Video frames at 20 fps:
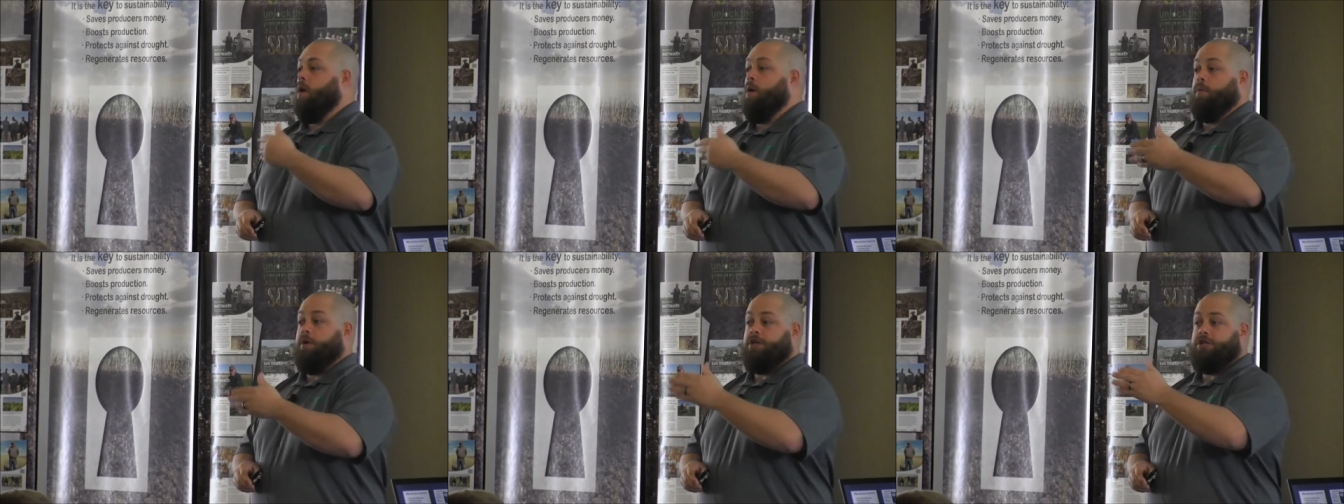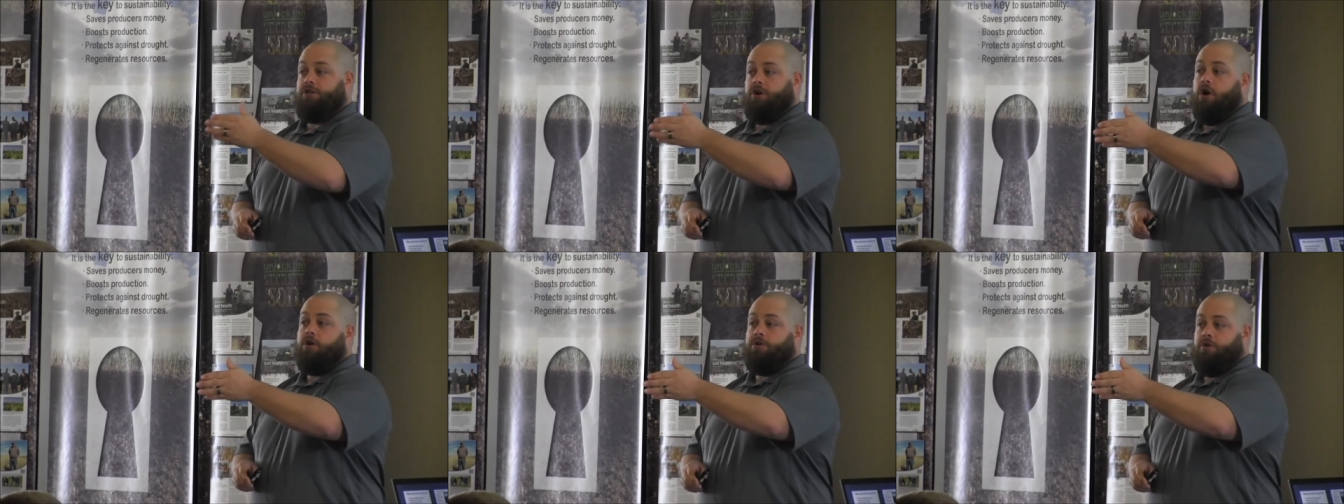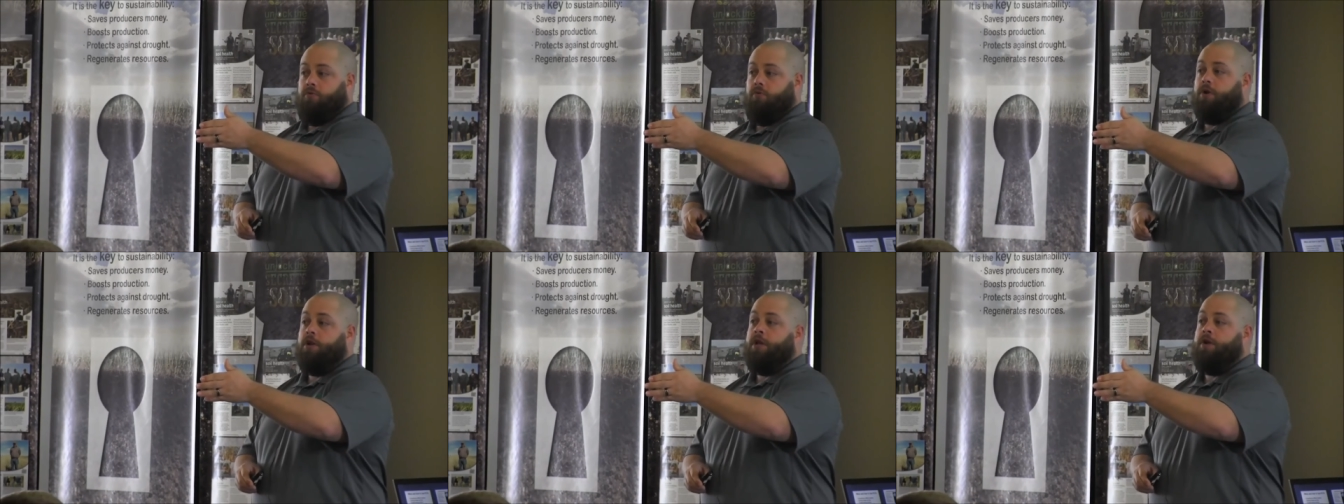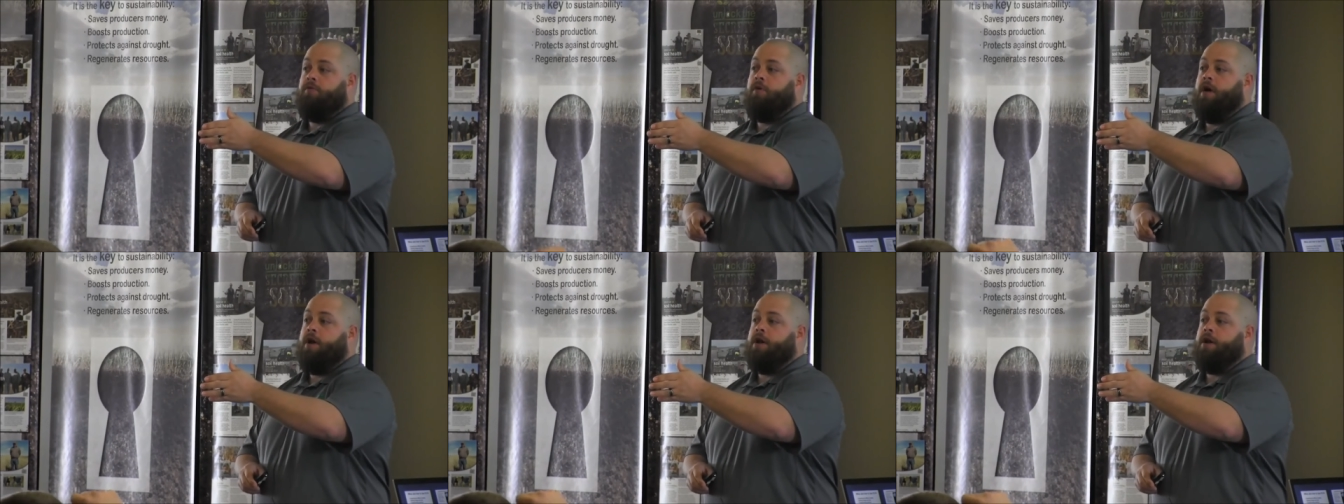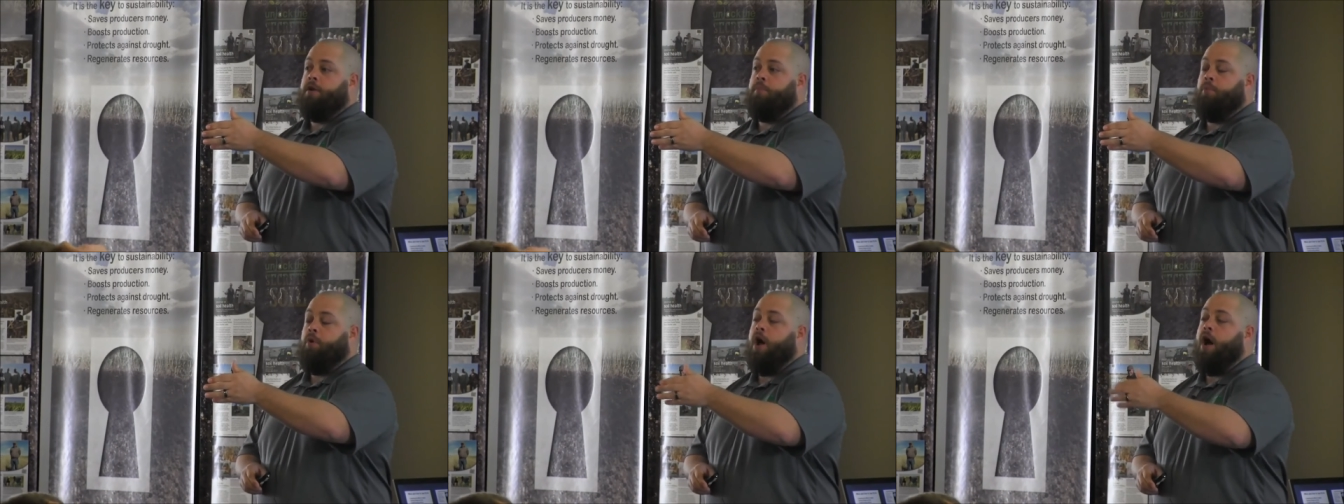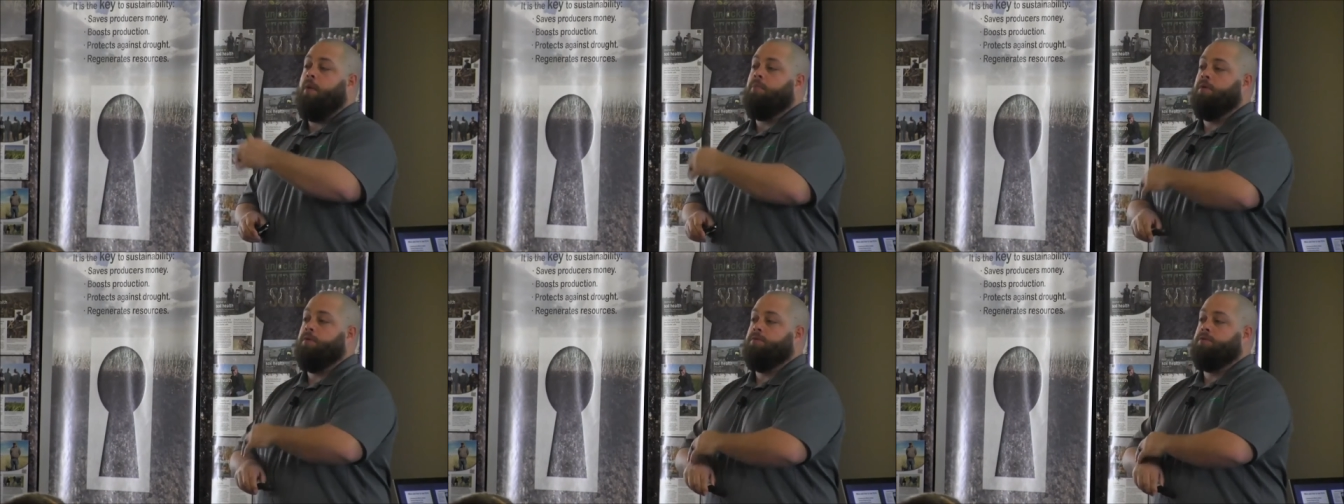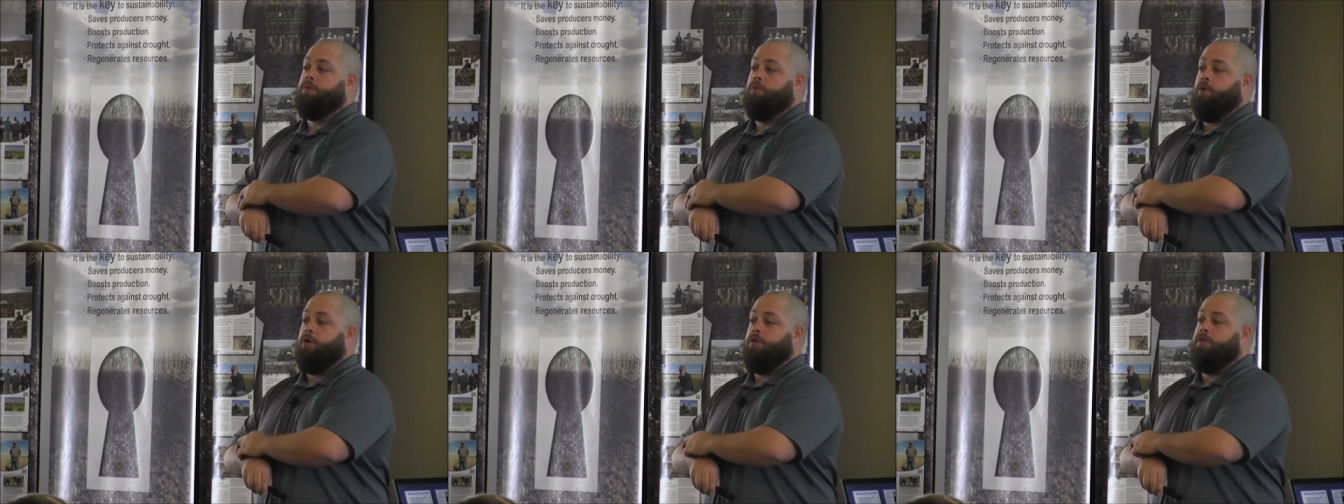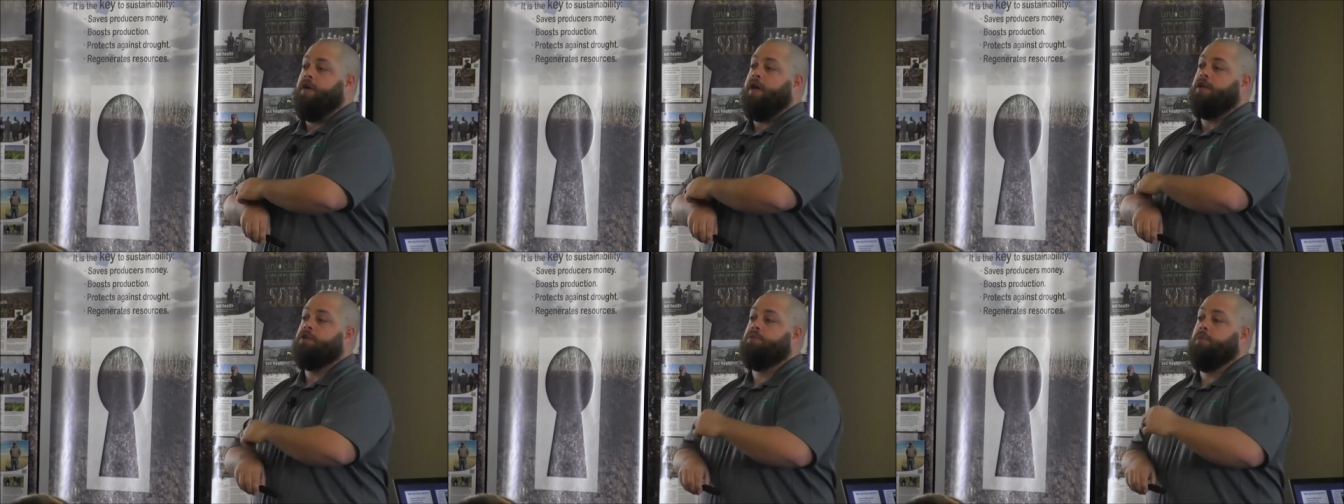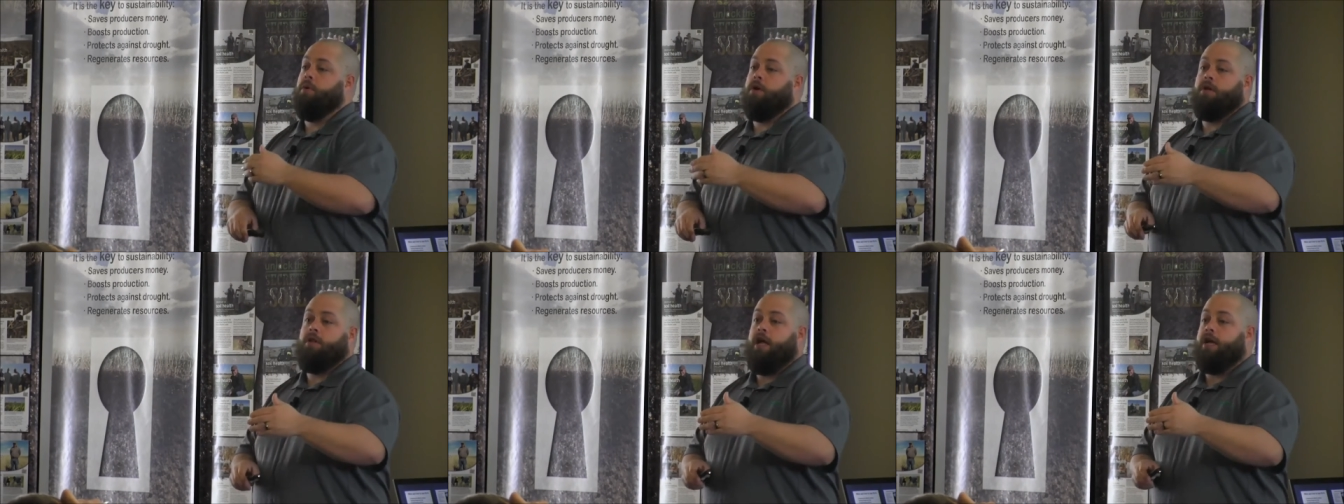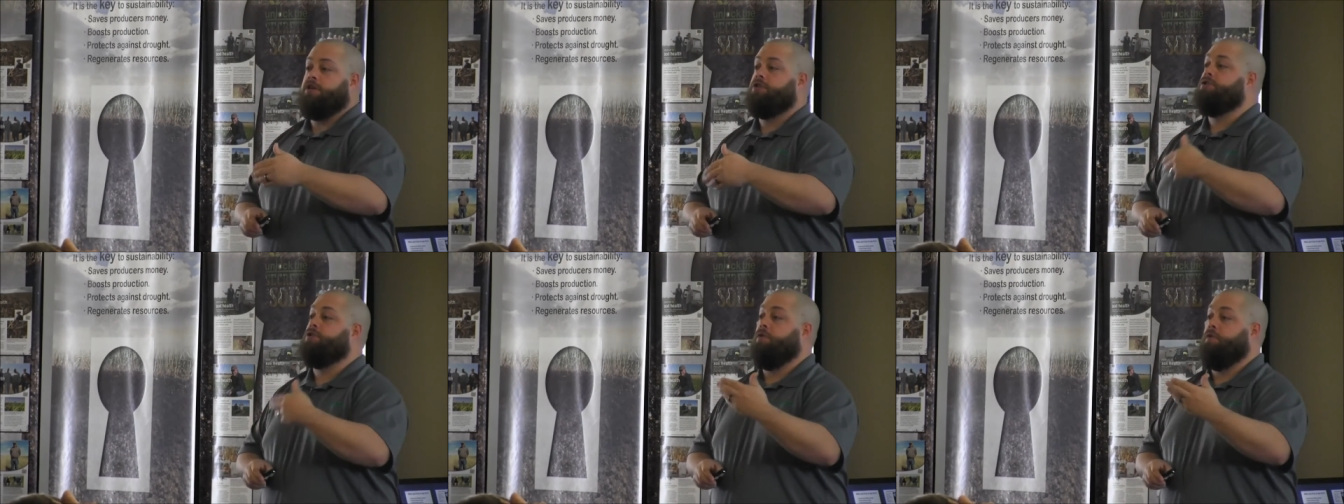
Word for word: Where we start to really run into problems were things where like